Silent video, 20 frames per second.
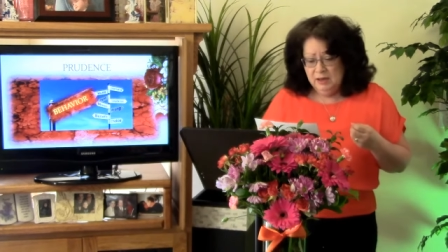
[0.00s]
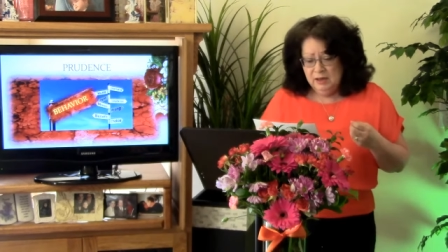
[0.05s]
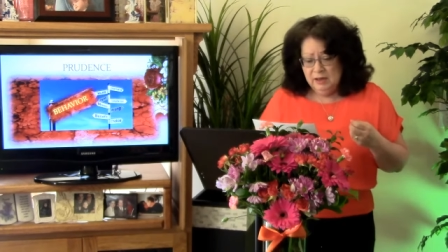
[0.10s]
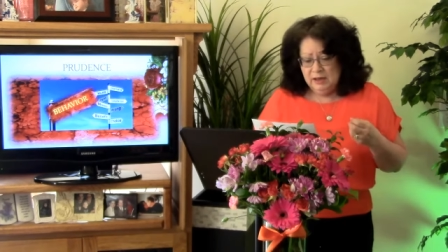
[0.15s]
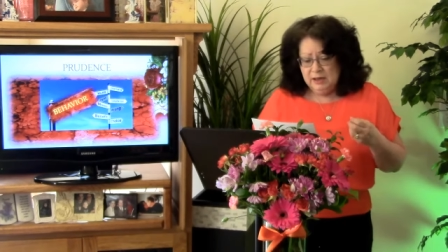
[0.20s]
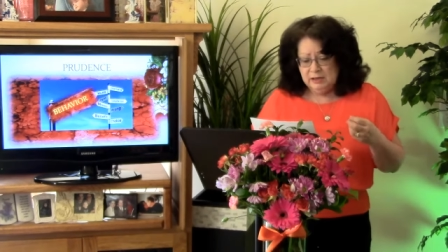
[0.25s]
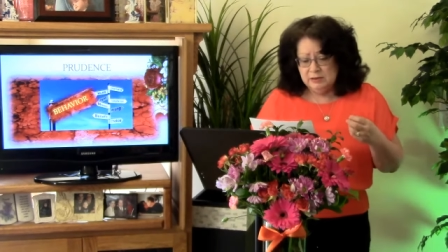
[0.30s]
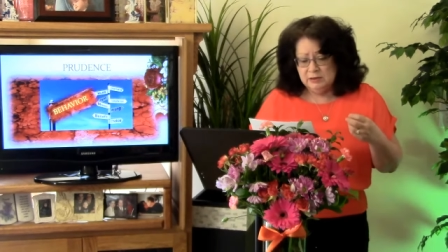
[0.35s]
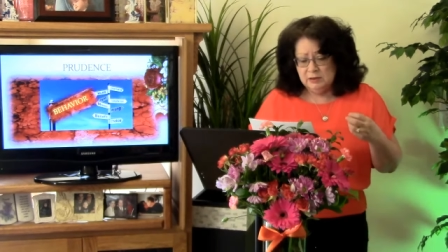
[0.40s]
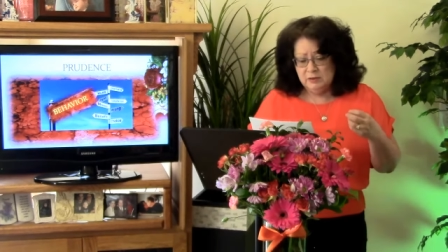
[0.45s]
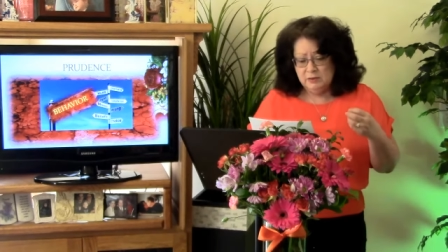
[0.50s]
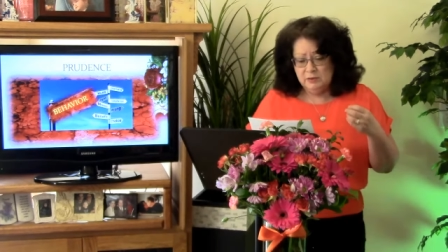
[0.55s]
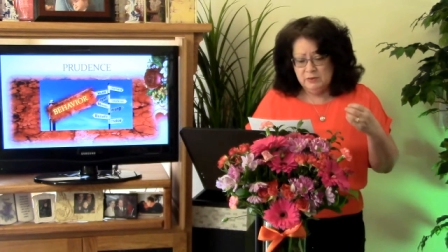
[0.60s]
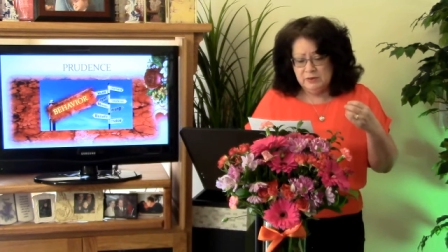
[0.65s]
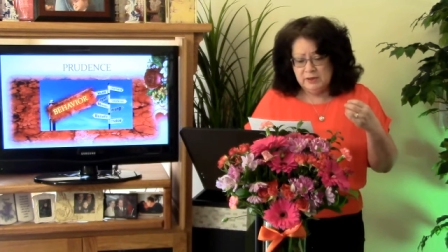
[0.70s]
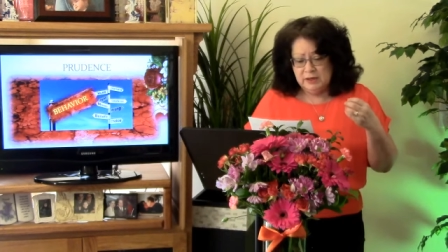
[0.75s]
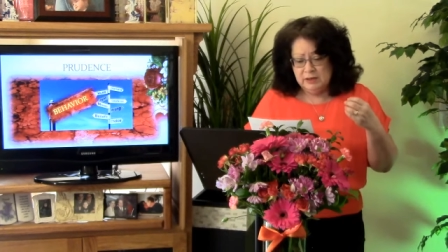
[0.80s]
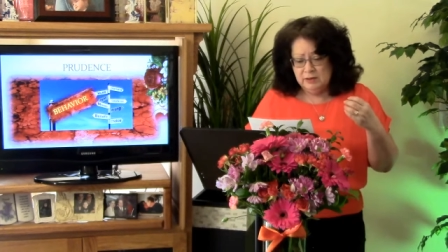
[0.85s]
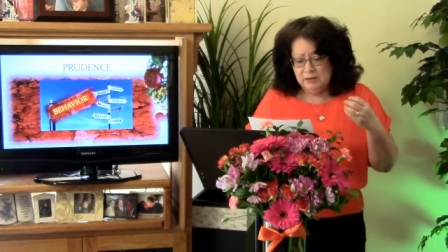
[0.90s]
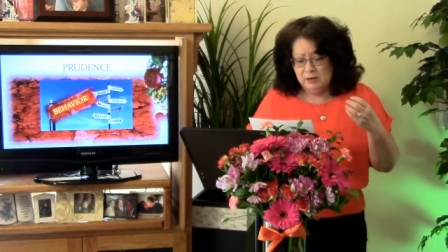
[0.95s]
And so
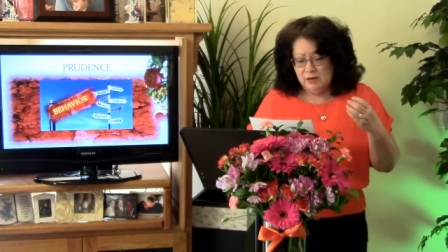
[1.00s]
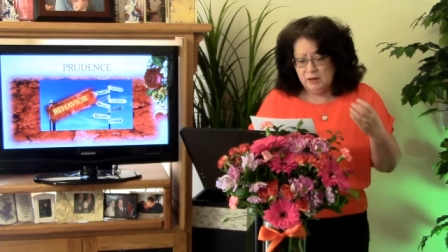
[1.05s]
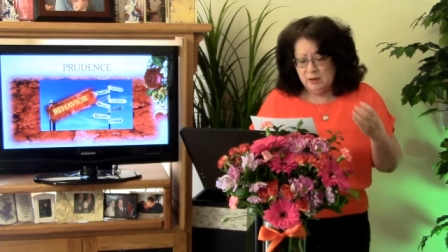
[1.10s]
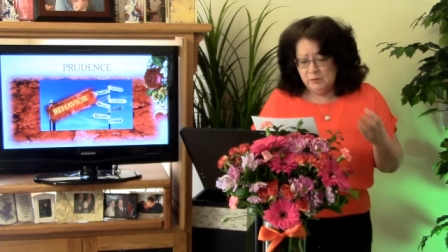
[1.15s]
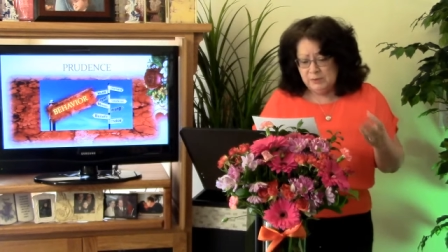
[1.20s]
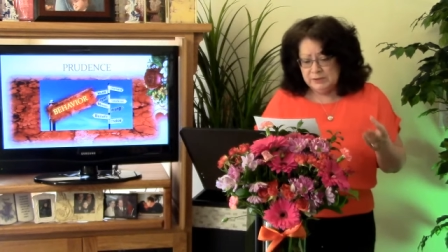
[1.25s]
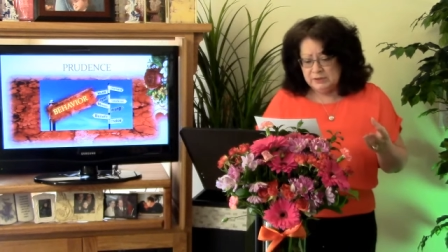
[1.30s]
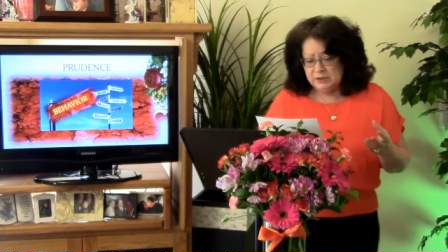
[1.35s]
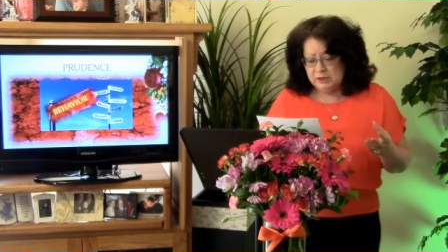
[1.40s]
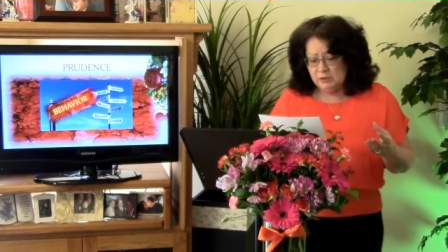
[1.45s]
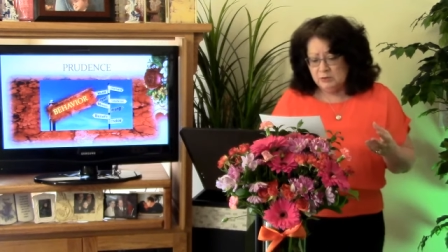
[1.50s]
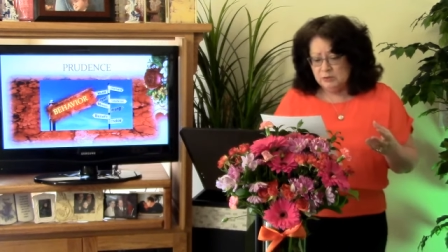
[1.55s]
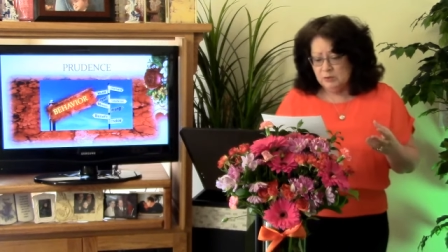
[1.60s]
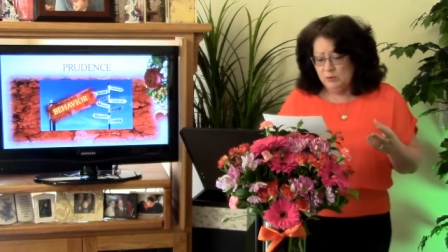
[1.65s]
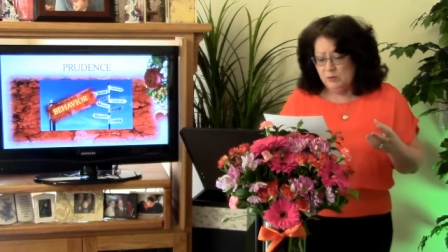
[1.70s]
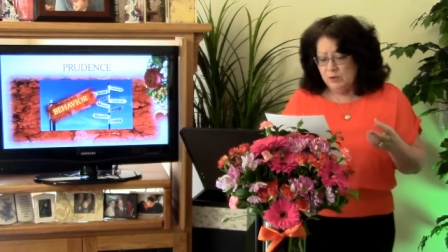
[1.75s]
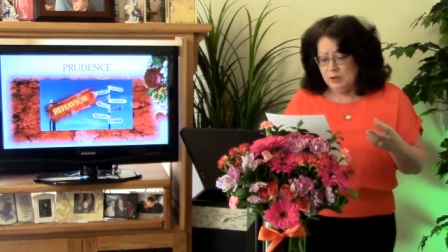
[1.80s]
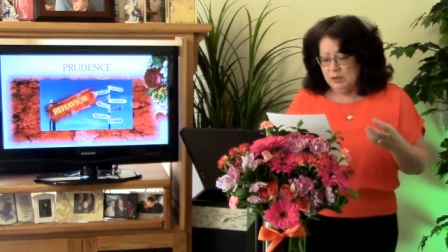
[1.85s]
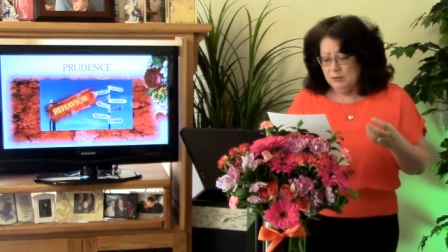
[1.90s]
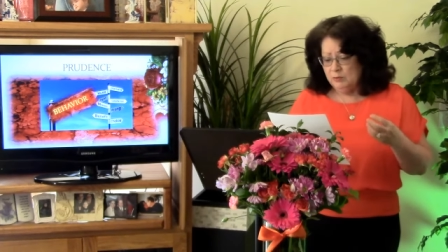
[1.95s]
there are always those
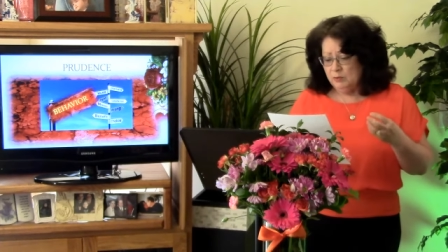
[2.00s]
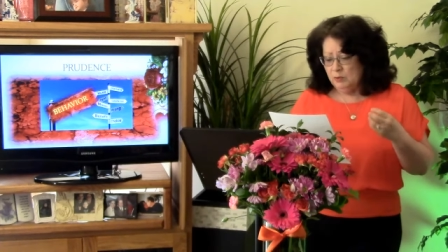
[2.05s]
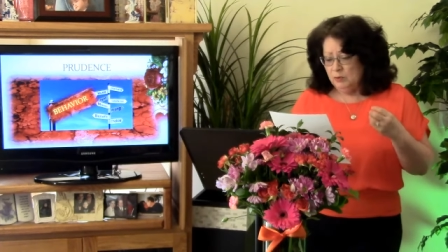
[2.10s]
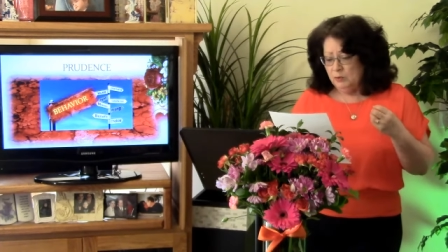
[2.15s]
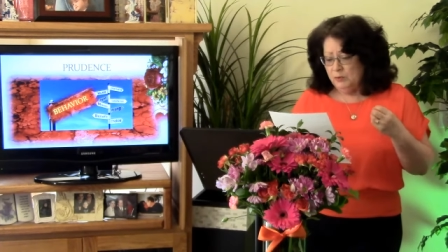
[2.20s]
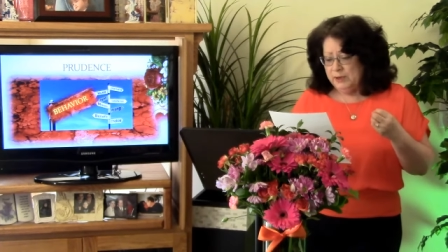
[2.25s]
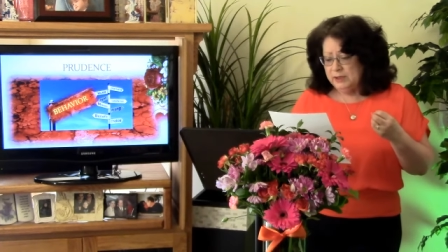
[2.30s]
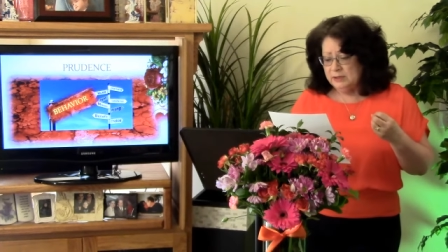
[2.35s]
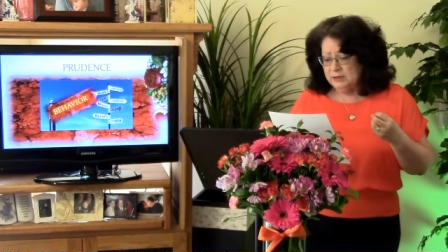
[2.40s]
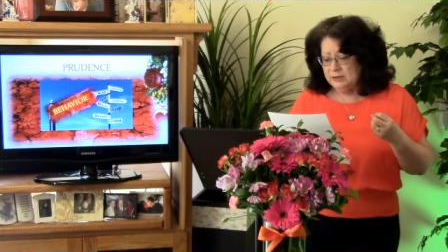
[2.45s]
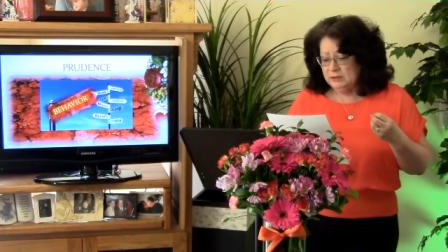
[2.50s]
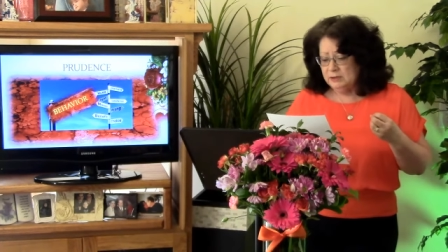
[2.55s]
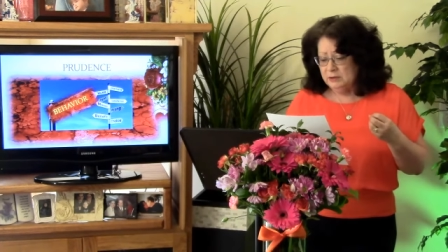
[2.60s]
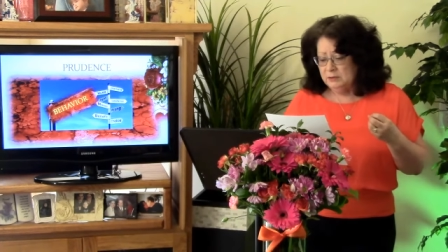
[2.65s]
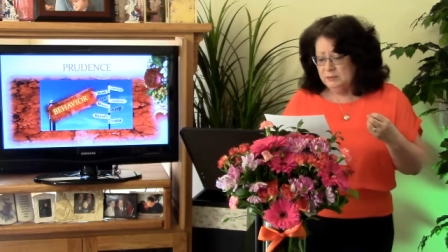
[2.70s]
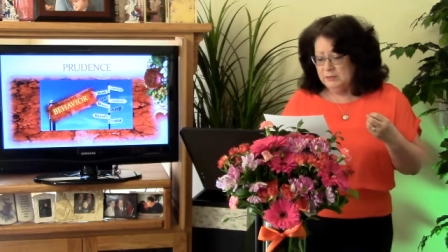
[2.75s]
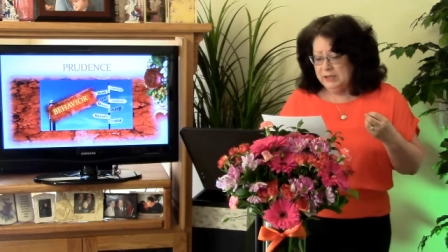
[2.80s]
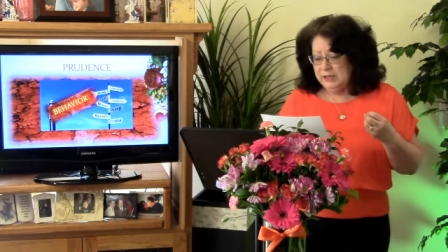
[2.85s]
wanting more wisdom.